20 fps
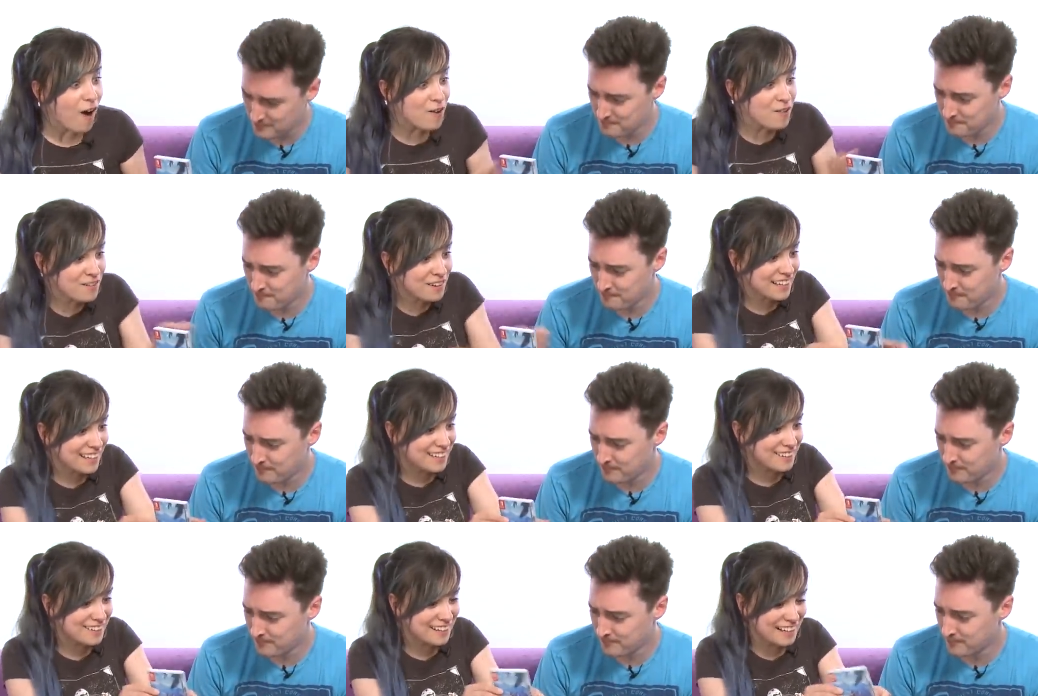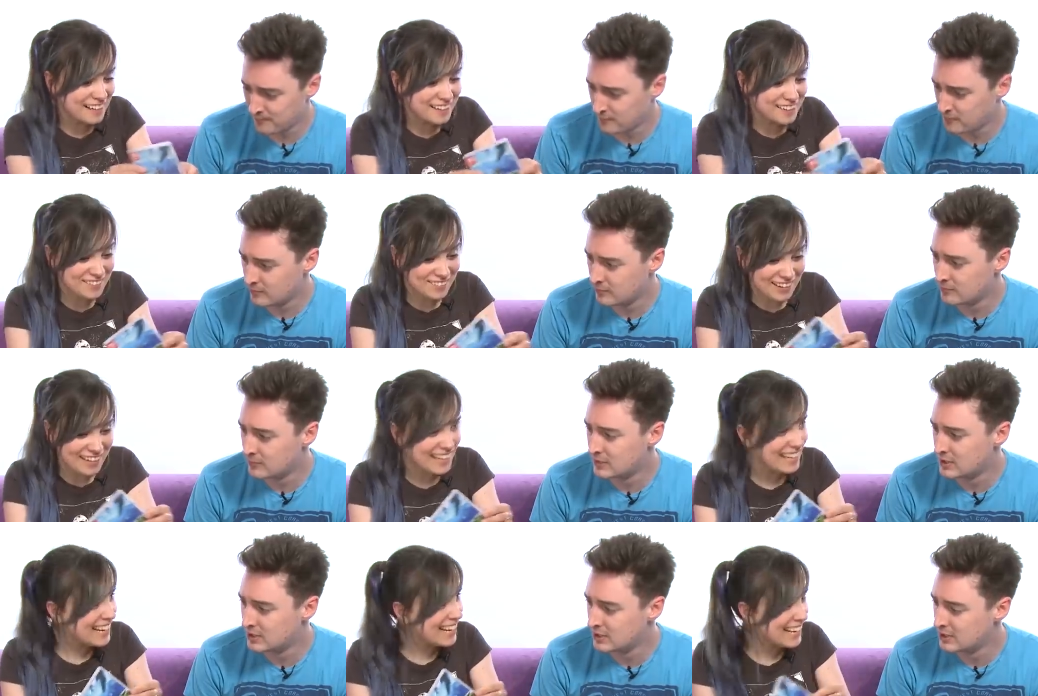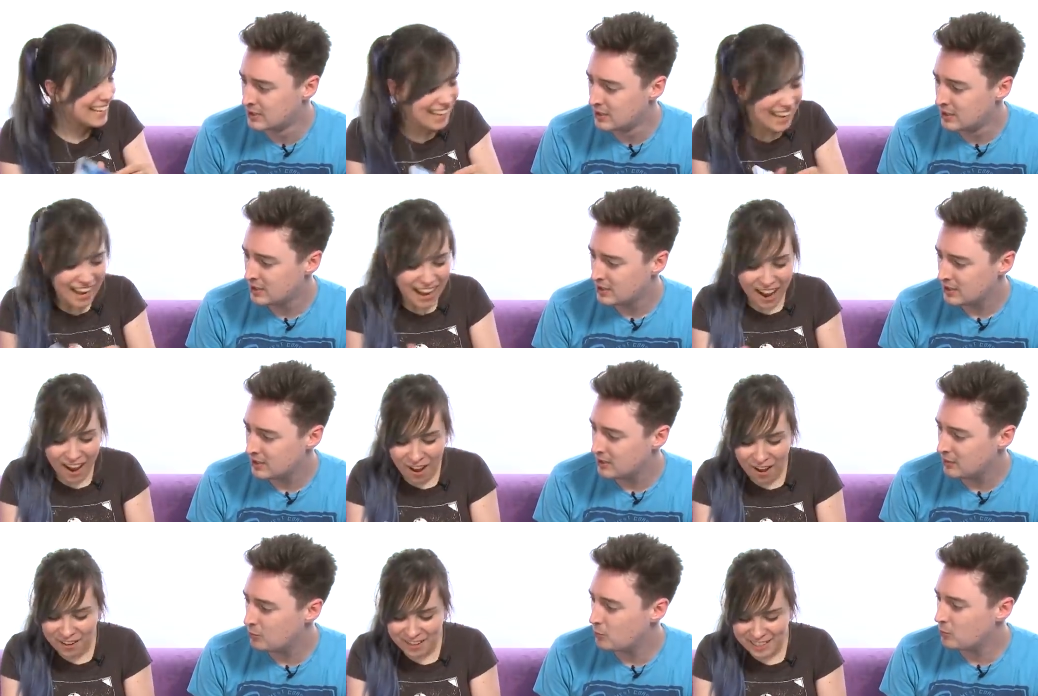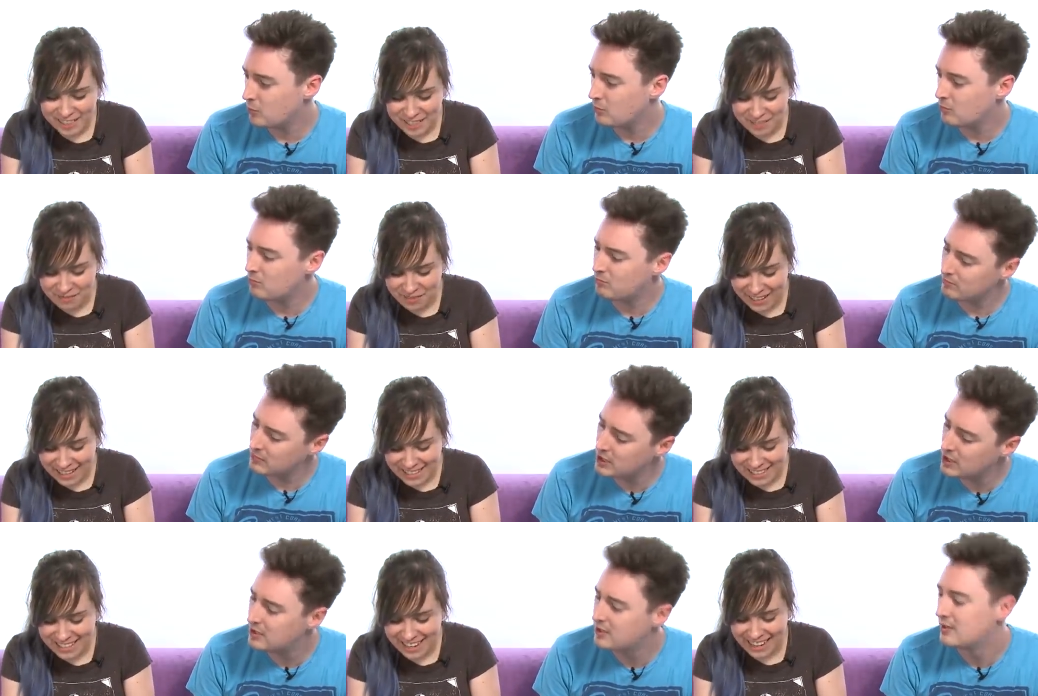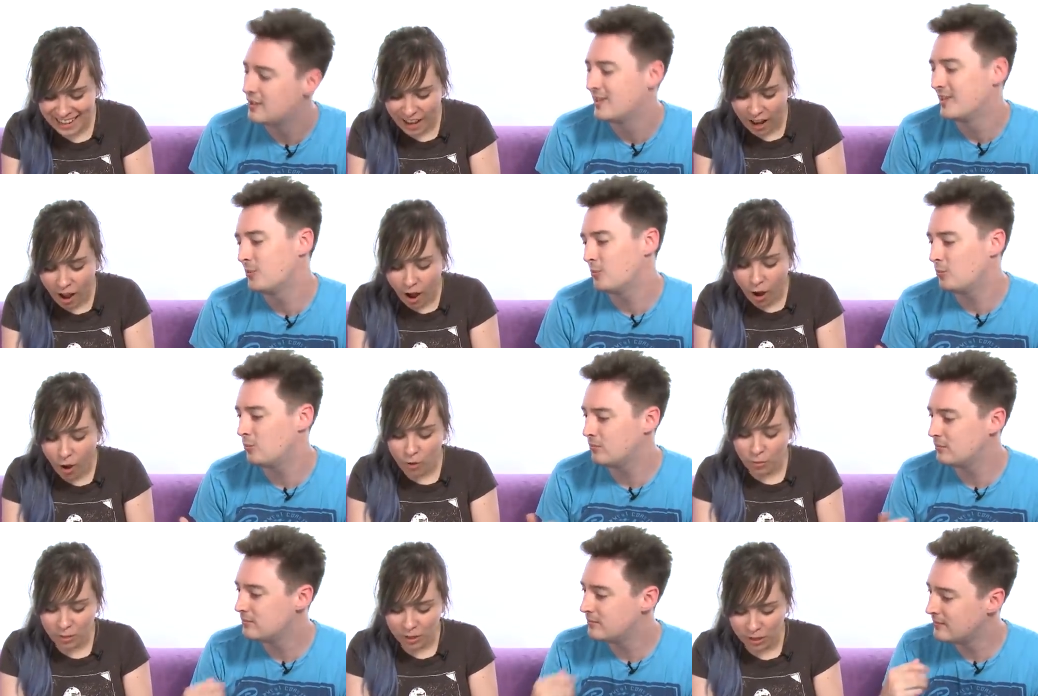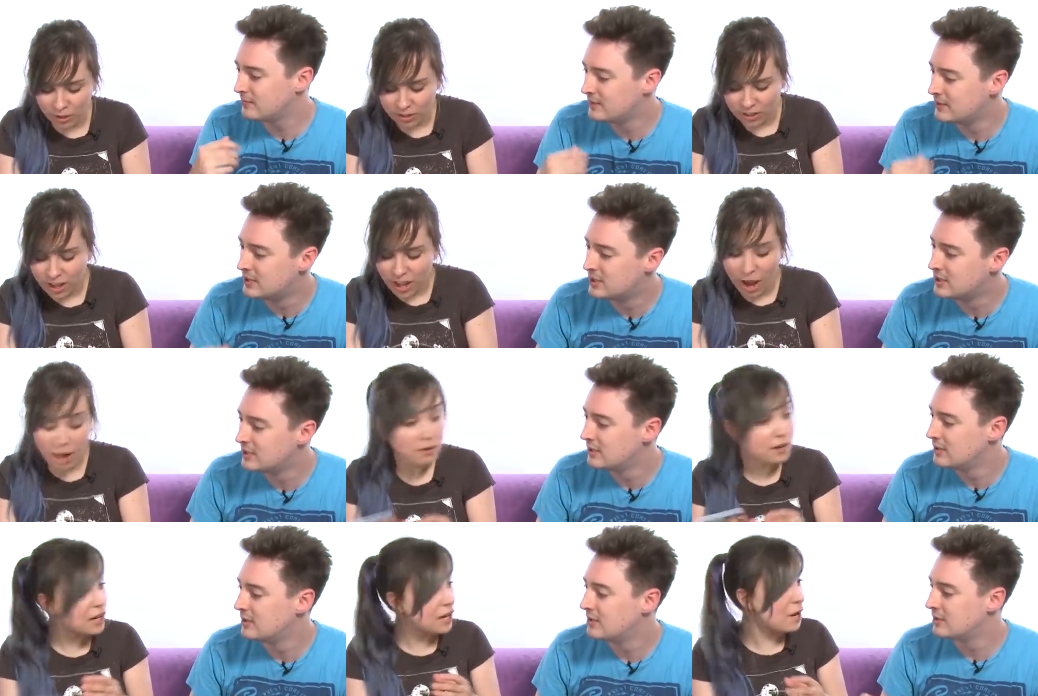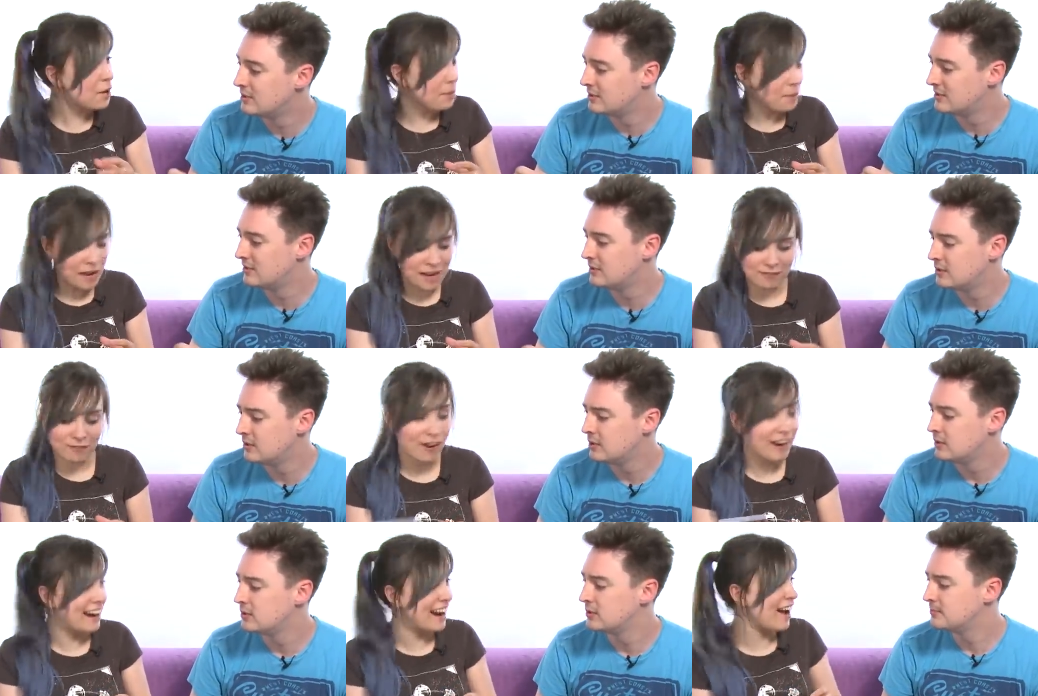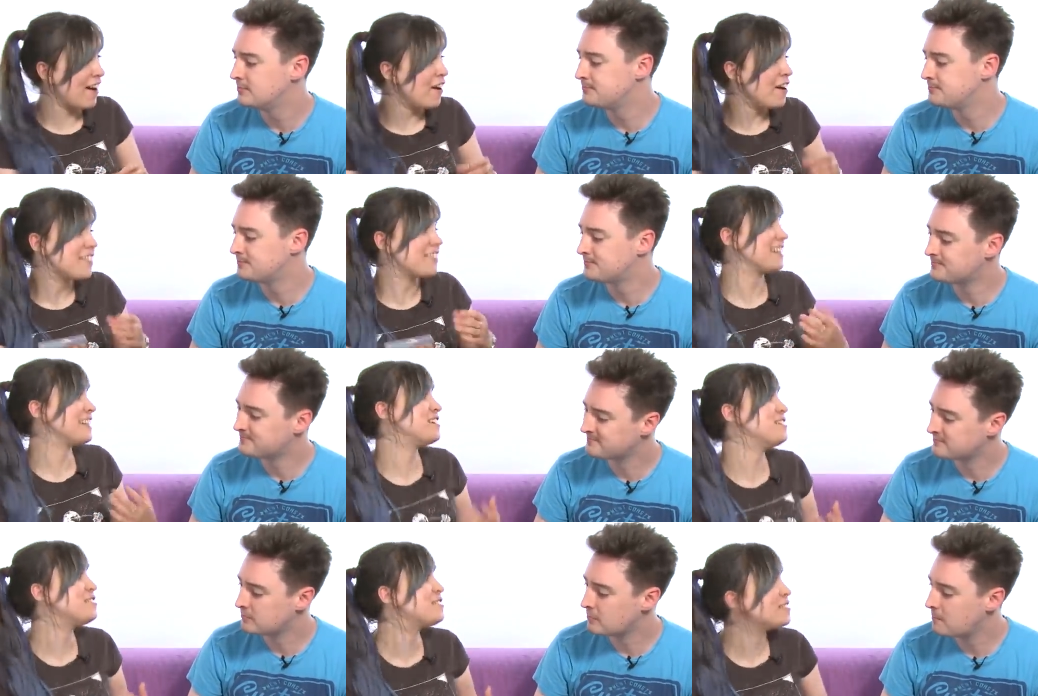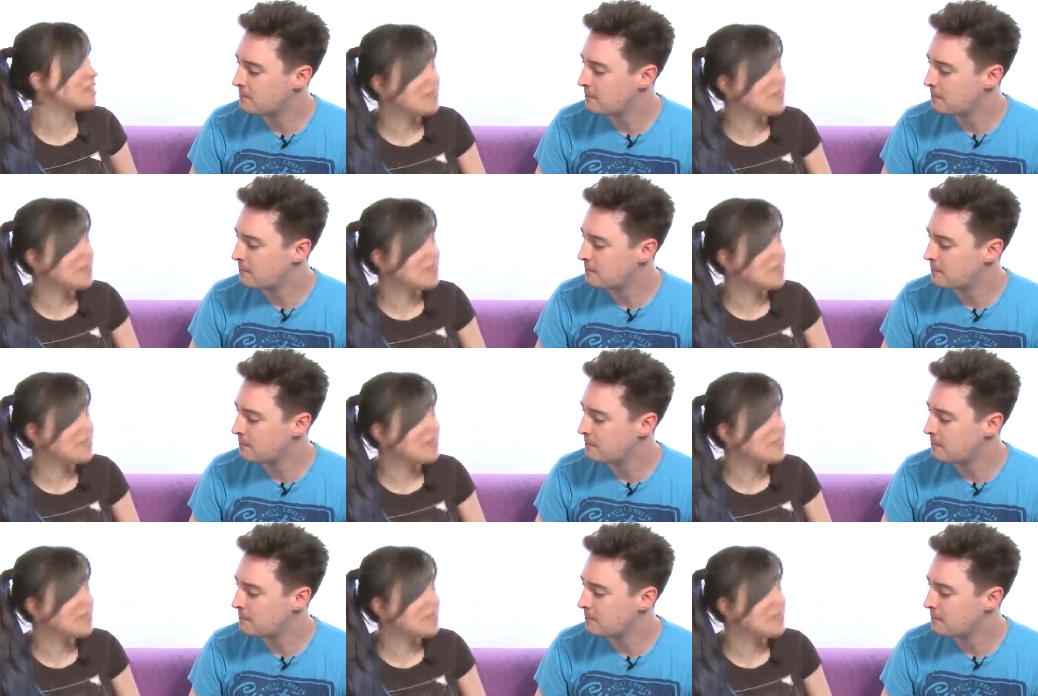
Speaker 1: Oh my god, Luke, really? Oh, that's amazing. Oh my god, I'm going to go play it right now. Thank you